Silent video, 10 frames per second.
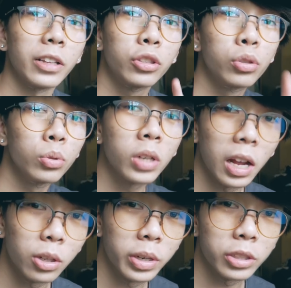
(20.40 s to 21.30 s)
are two
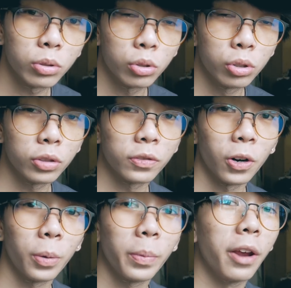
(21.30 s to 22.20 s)
colorways to choose
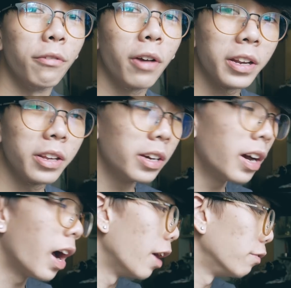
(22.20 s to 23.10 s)
from, and right
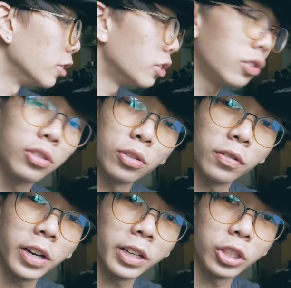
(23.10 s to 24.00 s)
here I have the
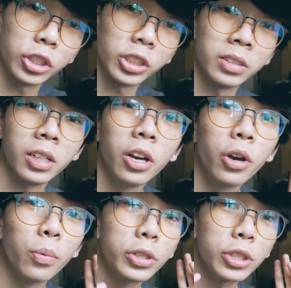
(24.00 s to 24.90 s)
silver edition,
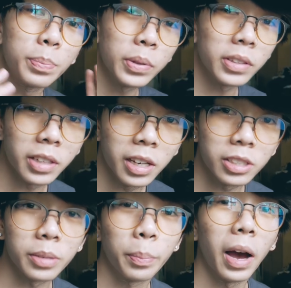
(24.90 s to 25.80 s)
which is pretty
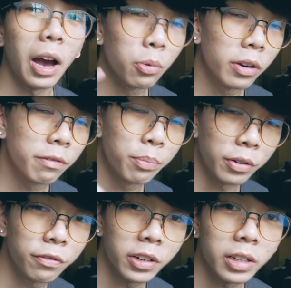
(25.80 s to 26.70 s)
nice, but I would have
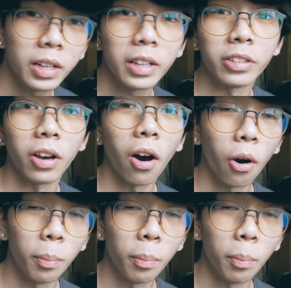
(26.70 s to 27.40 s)
preferred the all